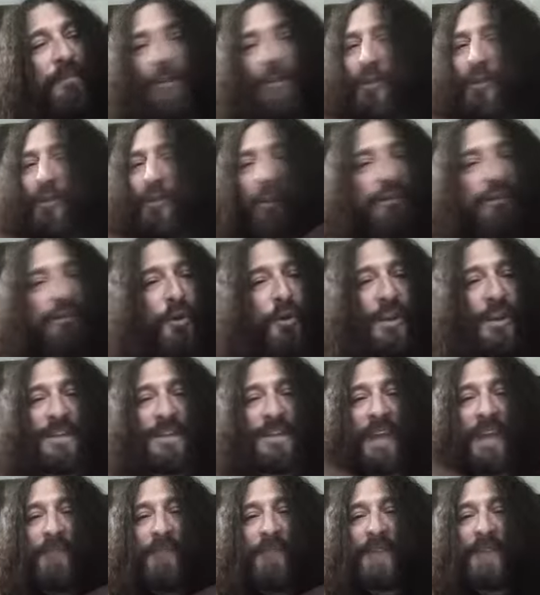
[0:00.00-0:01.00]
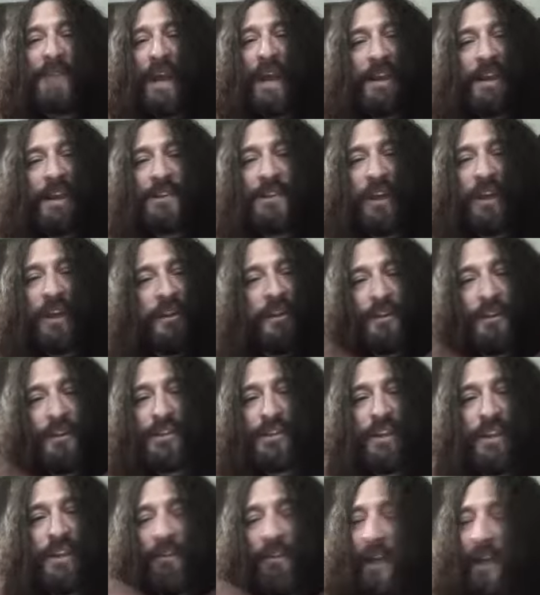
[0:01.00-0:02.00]
we're throwing these names out at each other, just
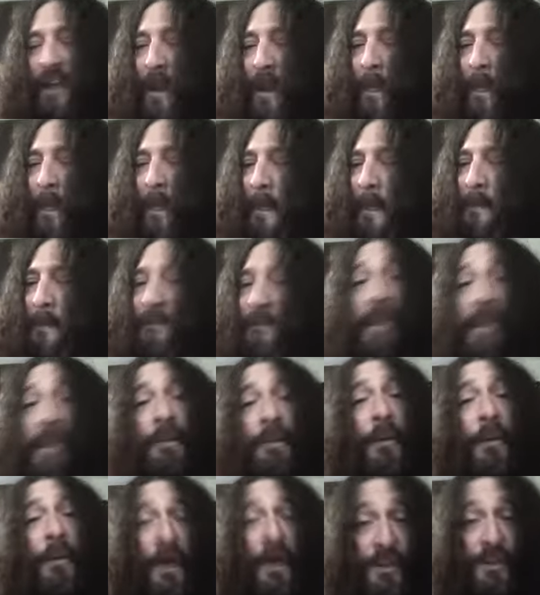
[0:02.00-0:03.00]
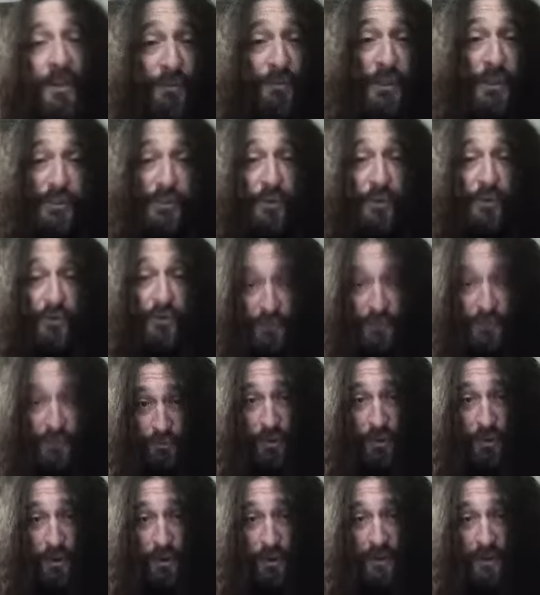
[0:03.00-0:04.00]
sitting around. Meanwhile, the Three Stooges are
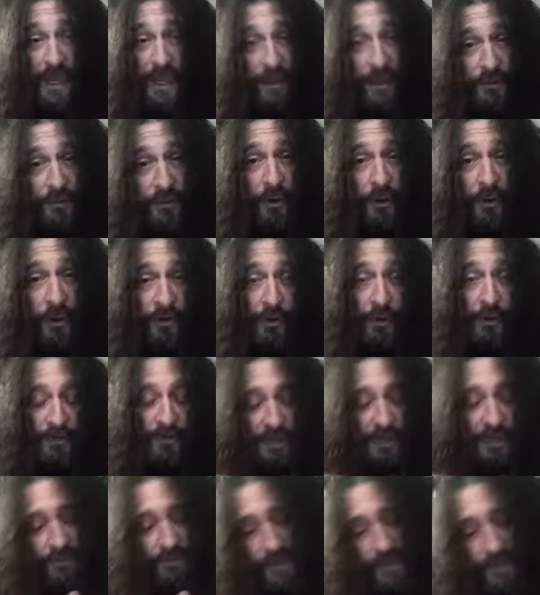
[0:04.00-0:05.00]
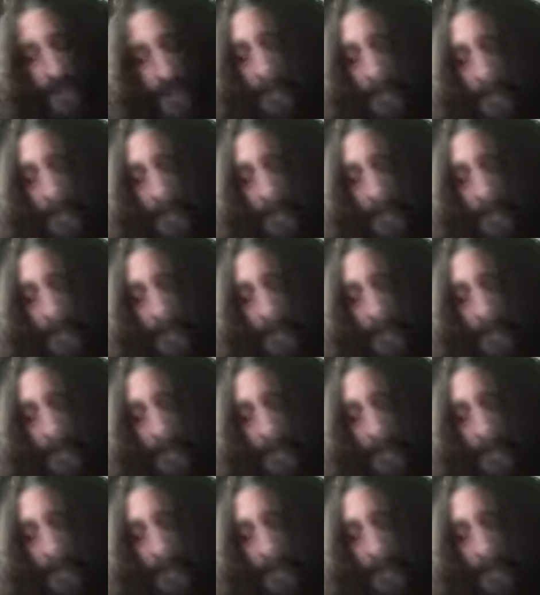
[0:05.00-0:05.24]
on, okay, on TV.